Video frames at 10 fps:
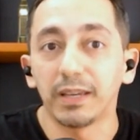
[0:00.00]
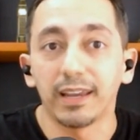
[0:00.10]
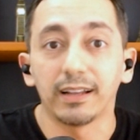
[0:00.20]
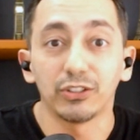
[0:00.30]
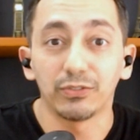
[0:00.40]
speak
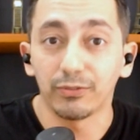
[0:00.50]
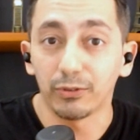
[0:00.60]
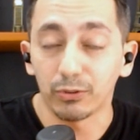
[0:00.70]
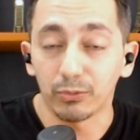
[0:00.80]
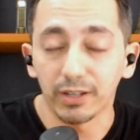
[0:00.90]
English
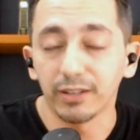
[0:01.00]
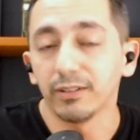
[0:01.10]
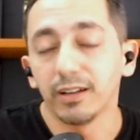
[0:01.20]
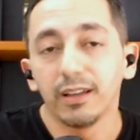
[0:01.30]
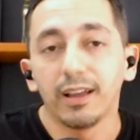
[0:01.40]
for real,
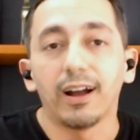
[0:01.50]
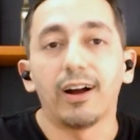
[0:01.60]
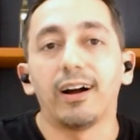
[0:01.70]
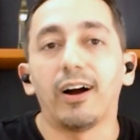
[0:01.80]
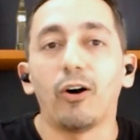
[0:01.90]

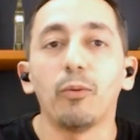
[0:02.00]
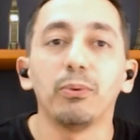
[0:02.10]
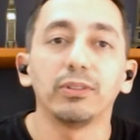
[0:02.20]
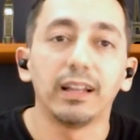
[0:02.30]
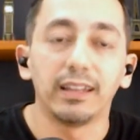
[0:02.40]
I'll
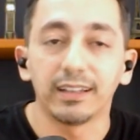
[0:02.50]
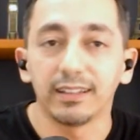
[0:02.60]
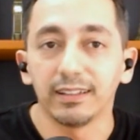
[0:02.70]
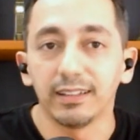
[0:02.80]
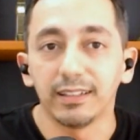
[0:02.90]
put the link
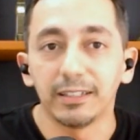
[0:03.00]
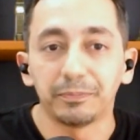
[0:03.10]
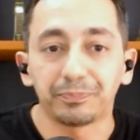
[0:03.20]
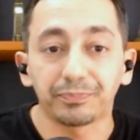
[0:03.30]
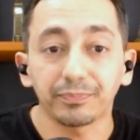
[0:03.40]
in
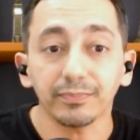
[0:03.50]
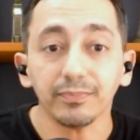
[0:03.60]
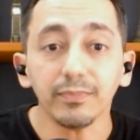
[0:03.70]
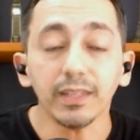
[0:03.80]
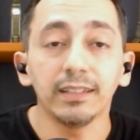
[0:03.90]
the
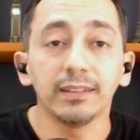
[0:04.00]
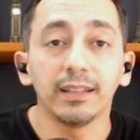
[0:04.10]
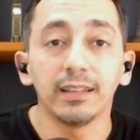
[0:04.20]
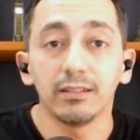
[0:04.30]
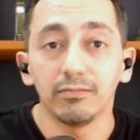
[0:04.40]

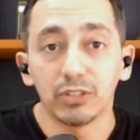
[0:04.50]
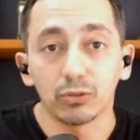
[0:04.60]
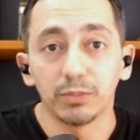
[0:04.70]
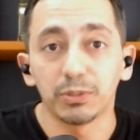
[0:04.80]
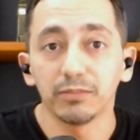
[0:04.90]

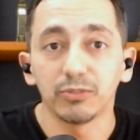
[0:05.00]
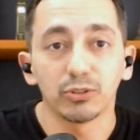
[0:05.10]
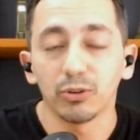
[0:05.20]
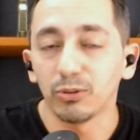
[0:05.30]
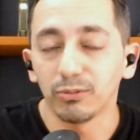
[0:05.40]
description.
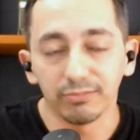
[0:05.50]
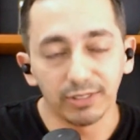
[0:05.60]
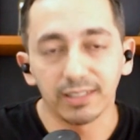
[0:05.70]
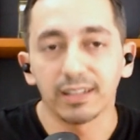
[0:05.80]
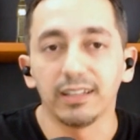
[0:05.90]
So
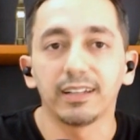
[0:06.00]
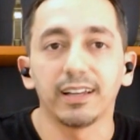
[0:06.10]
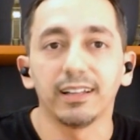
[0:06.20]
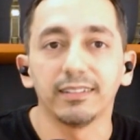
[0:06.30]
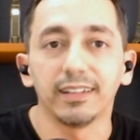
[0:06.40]
just
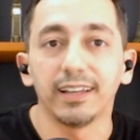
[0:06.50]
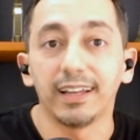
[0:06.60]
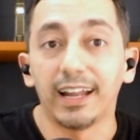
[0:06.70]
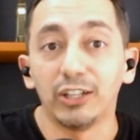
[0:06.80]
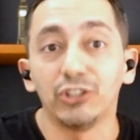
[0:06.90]
click
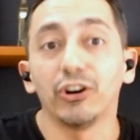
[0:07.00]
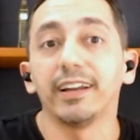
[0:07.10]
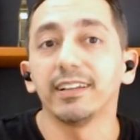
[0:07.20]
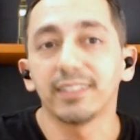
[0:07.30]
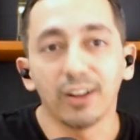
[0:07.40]
and
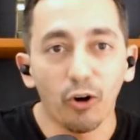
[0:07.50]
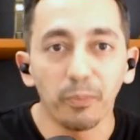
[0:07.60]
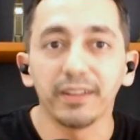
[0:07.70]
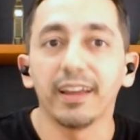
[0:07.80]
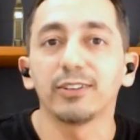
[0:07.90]
join us.
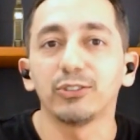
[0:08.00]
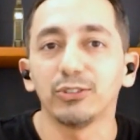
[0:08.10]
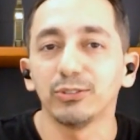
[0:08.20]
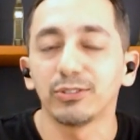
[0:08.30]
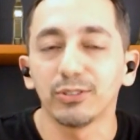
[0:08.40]
I'll be there
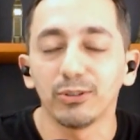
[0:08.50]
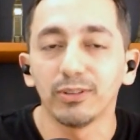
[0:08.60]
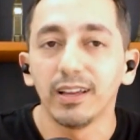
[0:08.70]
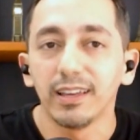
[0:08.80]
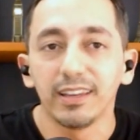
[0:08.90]
too.
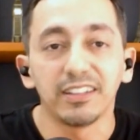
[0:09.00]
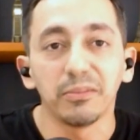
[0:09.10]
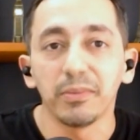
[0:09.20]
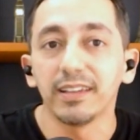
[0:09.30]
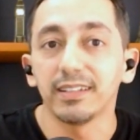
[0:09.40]
So it's
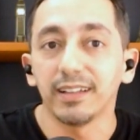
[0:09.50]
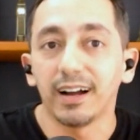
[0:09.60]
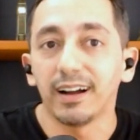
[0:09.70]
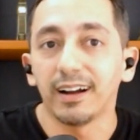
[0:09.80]
amazing.